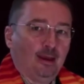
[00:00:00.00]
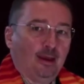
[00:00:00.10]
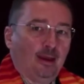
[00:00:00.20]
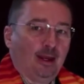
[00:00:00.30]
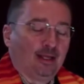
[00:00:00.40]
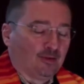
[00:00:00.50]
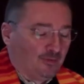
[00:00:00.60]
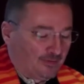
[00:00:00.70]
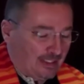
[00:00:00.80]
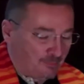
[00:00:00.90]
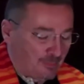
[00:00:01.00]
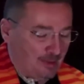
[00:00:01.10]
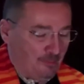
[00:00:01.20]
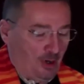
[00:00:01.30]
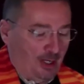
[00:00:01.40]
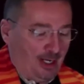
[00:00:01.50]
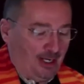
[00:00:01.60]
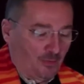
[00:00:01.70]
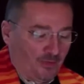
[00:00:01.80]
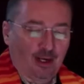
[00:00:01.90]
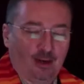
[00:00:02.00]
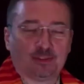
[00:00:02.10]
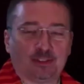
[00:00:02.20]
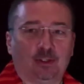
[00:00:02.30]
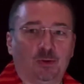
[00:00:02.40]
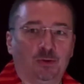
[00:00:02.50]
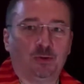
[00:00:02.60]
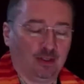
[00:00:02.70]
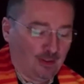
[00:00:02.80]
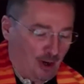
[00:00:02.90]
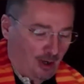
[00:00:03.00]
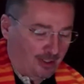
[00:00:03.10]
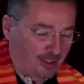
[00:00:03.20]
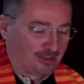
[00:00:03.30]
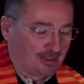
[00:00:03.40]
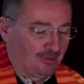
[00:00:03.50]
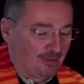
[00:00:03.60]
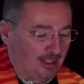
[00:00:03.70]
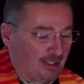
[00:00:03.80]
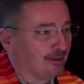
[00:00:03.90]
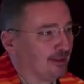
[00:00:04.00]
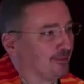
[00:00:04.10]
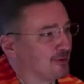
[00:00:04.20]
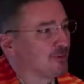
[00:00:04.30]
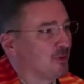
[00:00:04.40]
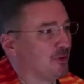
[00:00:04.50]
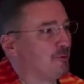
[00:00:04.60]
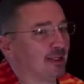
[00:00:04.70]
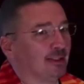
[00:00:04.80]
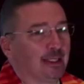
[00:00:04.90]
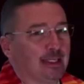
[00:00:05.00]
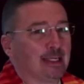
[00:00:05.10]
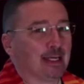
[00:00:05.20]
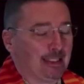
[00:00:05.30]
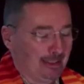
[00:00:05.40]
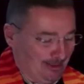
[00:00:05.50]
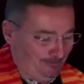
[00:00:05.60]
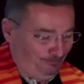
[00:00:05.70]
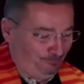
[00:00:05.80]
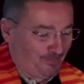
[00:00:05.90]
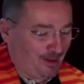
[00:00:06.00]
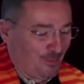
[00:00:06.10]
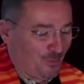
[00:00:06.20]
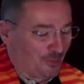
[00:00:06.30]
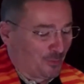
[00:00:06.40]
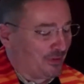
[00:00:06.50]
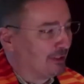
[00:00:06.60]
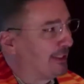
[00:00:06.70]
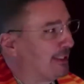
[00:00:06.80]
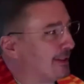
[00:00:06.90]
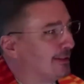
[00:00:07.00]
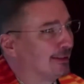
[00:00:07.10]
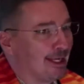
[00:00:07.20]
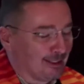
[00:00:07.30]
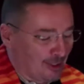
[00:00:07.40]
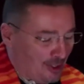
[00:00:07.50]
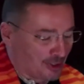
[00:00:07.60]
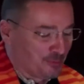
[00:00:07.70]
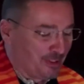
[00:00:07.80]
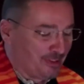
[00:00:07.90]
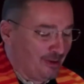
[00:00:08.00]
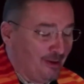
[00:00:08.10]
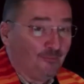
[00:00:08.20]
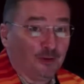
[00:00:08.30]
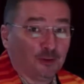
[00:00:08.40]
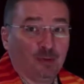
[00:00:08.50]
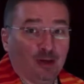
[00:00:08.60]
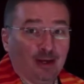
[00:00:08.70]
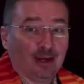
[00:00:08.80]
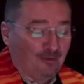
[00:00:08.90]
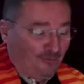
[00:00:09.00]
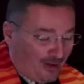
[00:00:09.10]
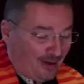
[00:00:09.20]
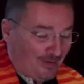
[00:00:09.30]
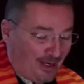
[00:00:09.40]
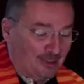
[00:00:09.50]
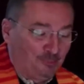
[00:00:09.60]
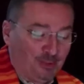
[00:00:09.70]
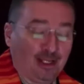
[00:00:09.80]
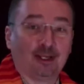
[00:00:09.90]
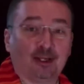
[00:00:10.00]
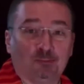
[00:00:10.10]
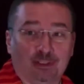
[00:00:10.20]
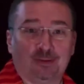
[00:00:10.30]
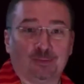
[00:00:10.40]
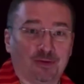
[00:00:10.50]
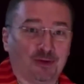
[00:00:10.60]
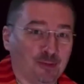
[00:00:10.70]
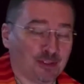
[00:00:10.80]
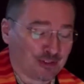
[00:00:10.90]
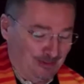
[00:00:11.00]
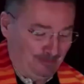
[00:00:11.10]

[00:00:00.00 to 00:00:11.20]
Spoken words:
At the 15-minute mark, I don't think I was alone in the audience in thinking that this was going to be a late night, what with the lengthy land acknowledgement followed by a 5-act play complete with intermission.